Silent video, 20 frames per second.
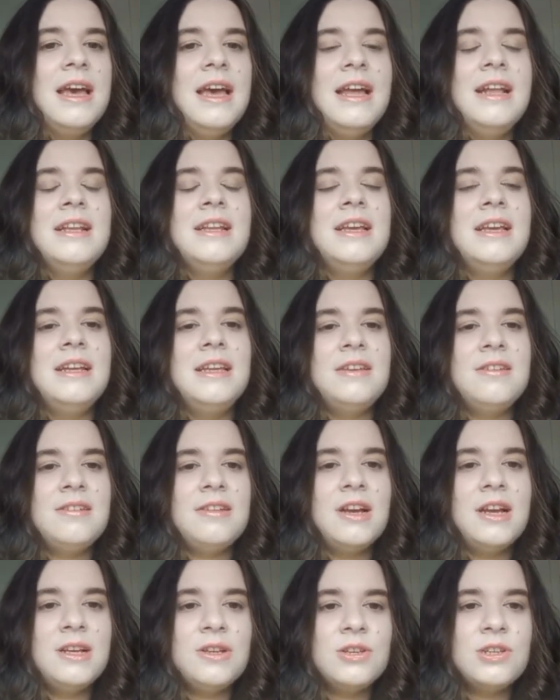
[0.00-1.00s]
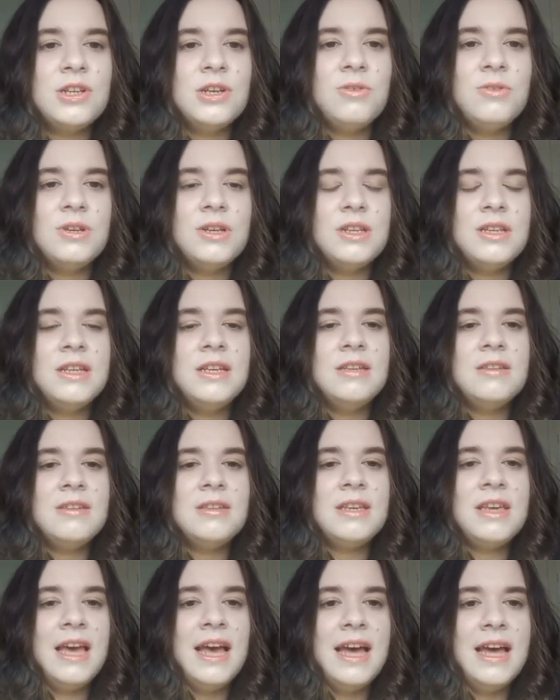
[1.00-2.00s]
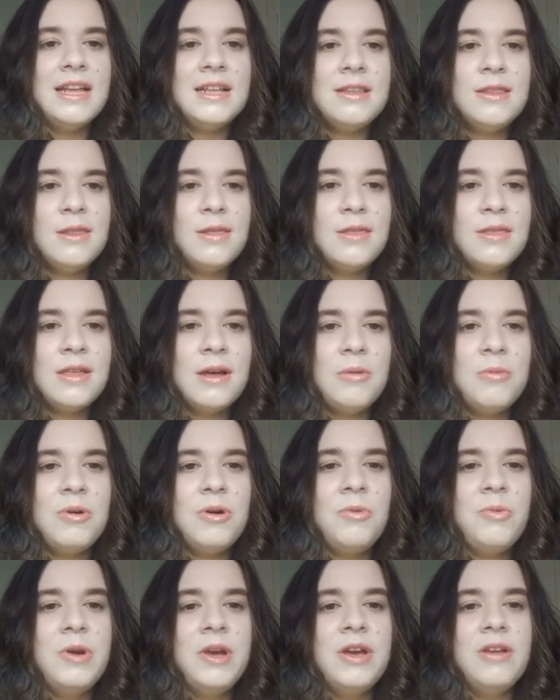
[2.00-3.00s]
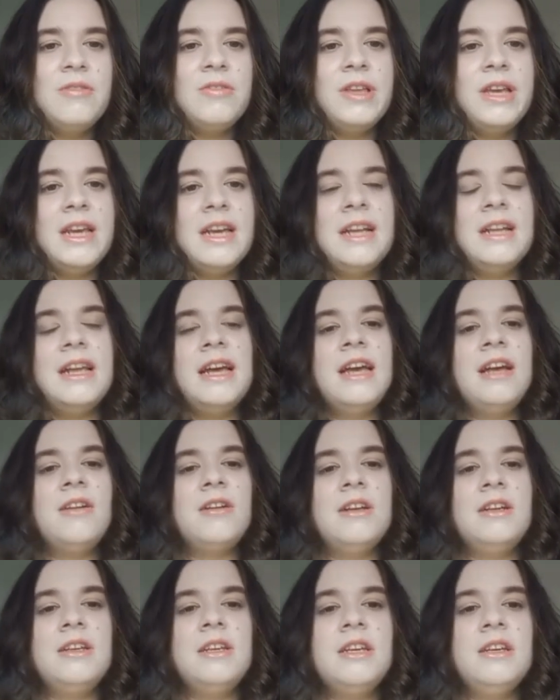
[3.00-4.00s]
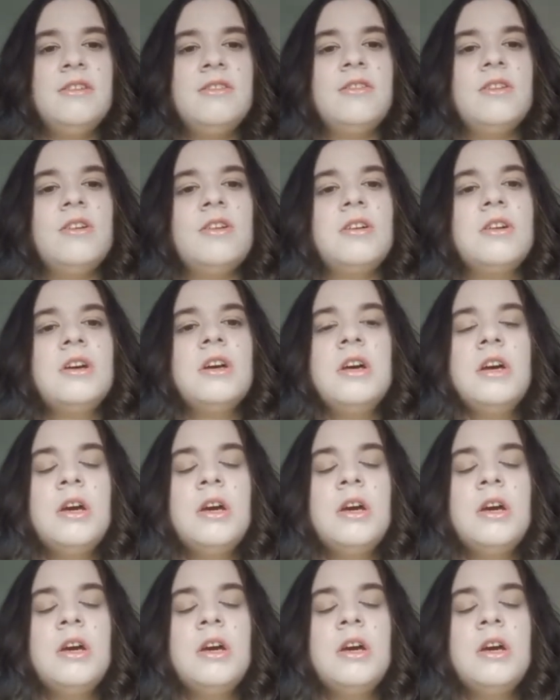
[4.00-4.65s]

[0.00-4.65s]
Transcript: And then he started shouting at these kids that were wearing like an England t-shirt,